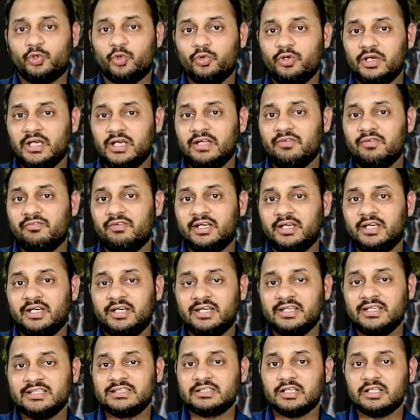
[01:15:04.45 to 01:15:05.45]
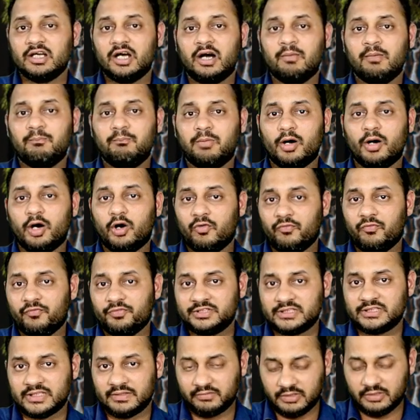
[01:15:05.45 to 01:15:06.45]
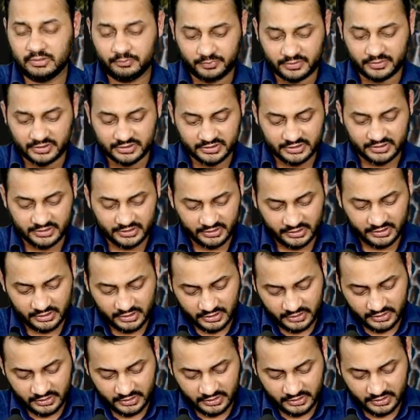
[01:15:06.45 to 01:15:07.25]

only when it is above 7%,